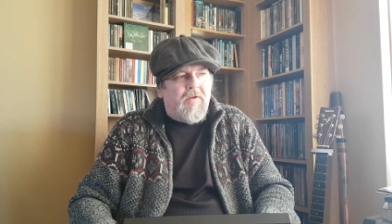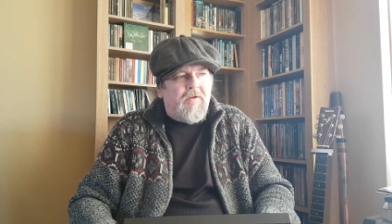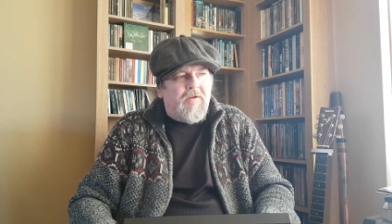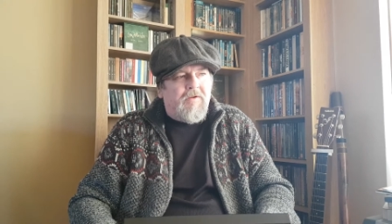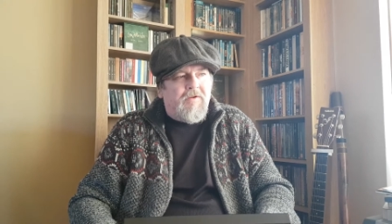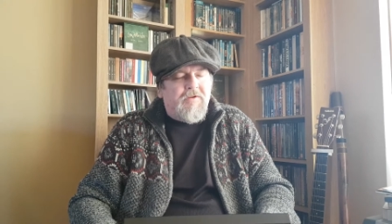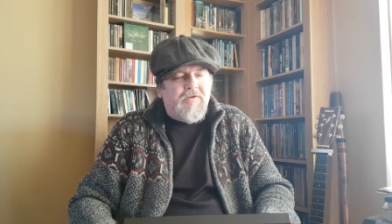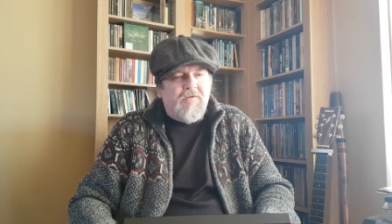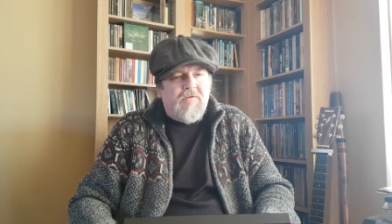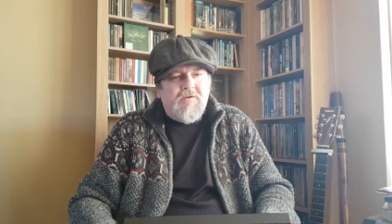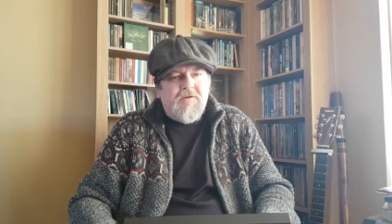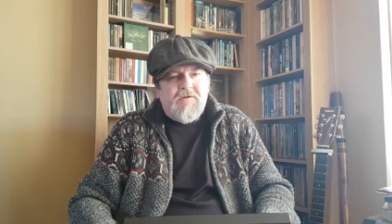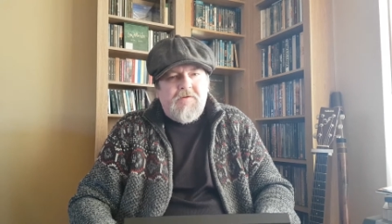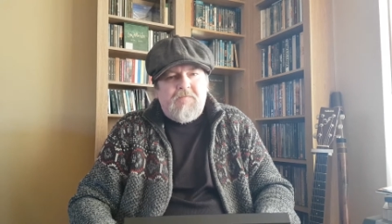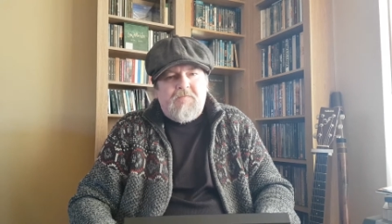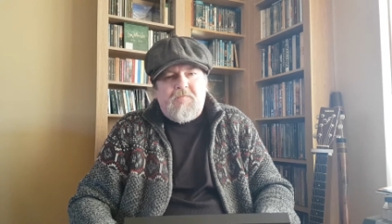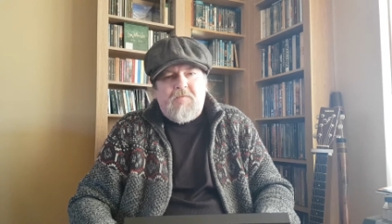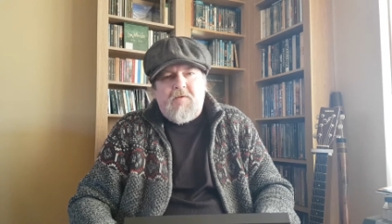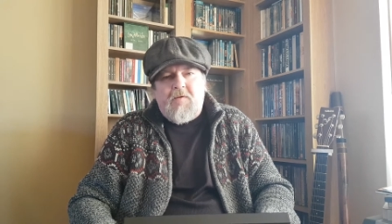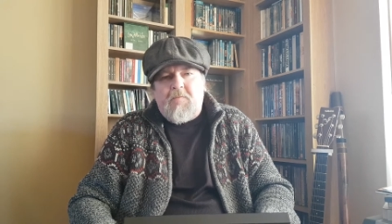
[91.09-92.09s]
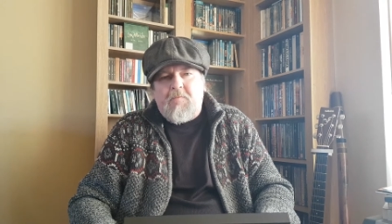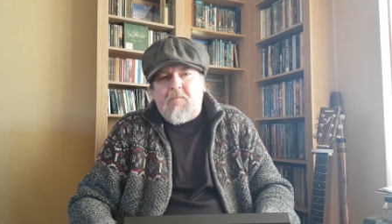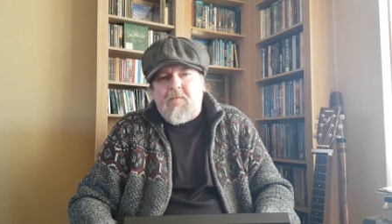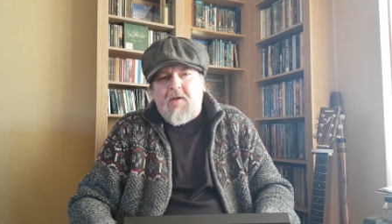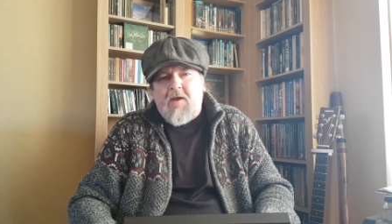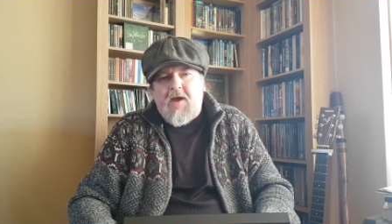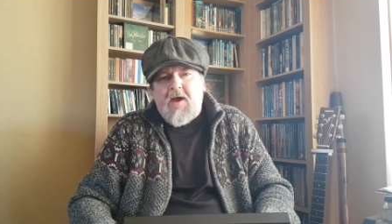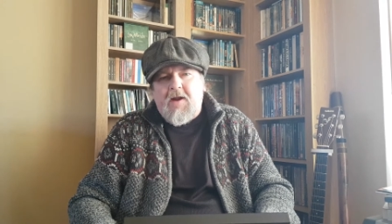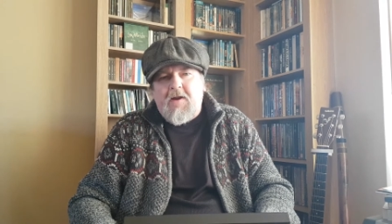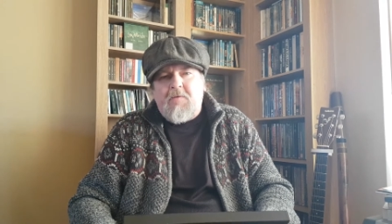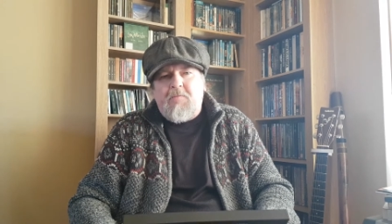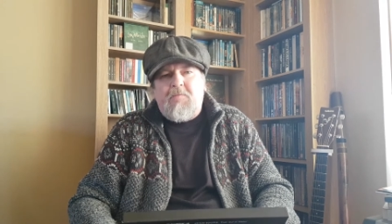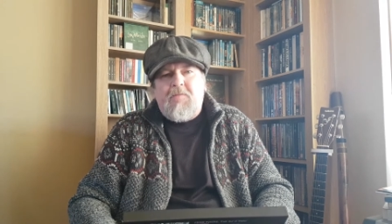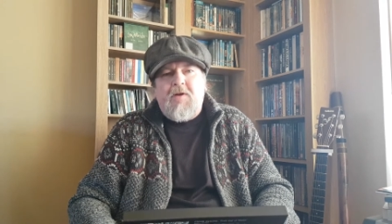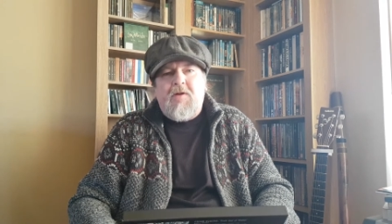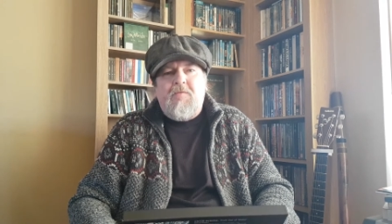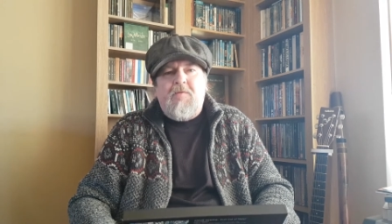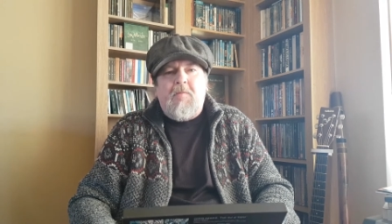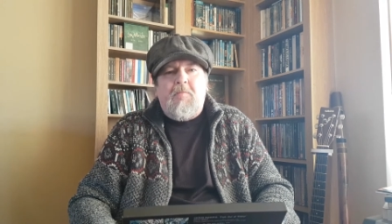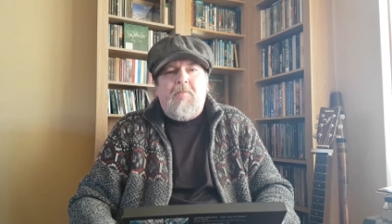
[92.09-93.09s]
sort of had a
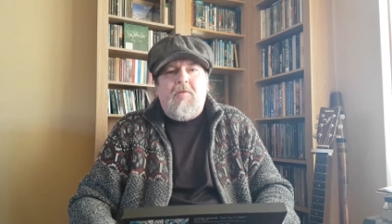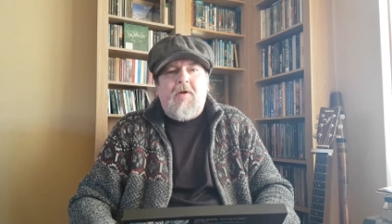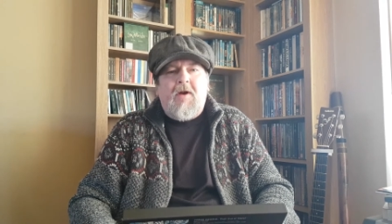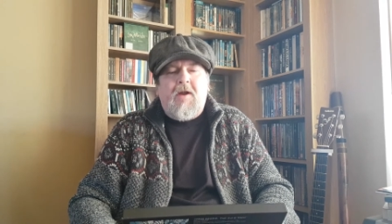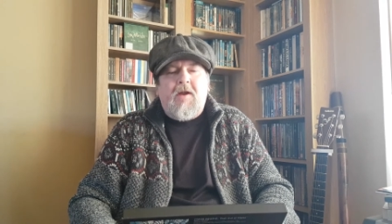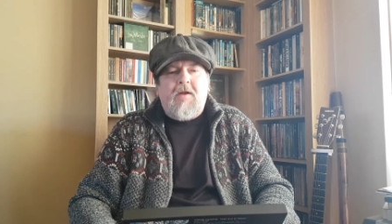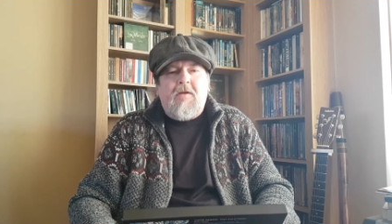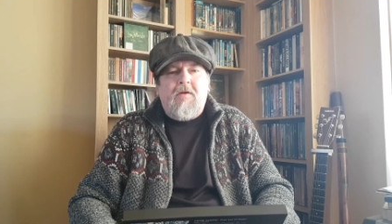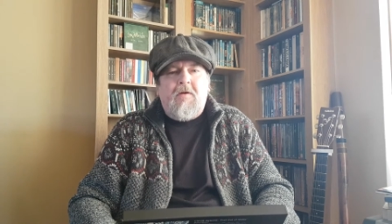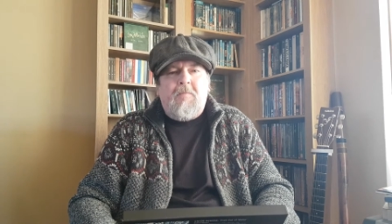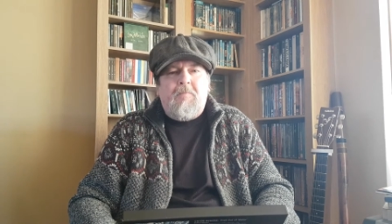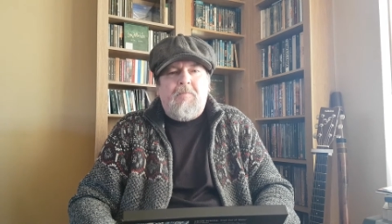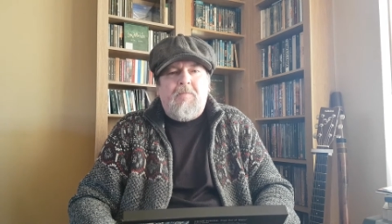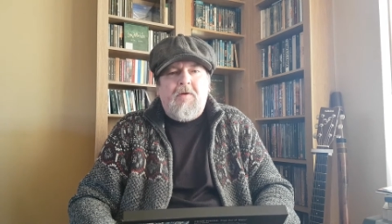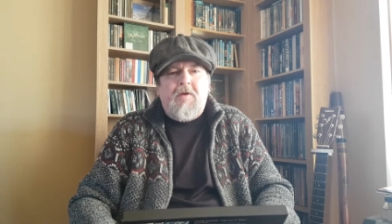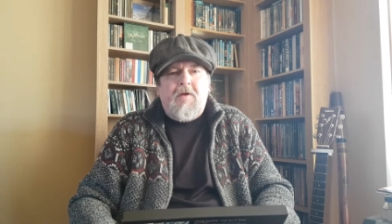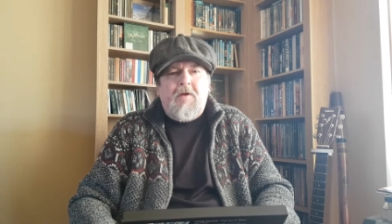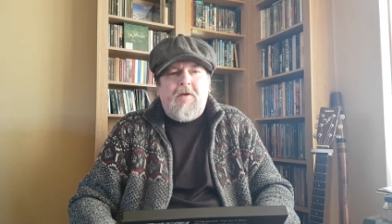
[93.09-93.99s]
bit of a break-up